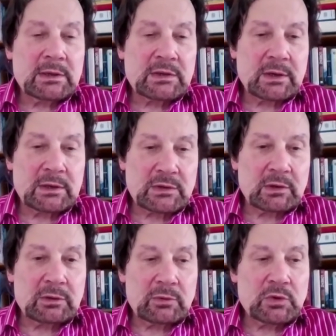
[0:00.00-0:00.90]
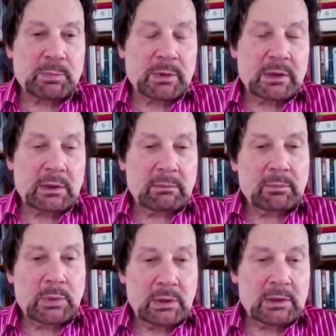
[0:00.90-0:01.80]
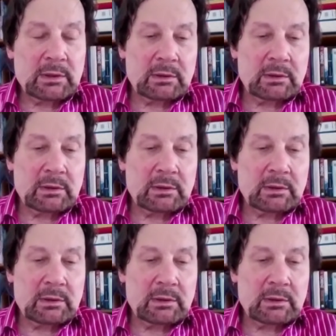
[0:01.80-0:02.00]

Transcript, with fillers: stands to lose by being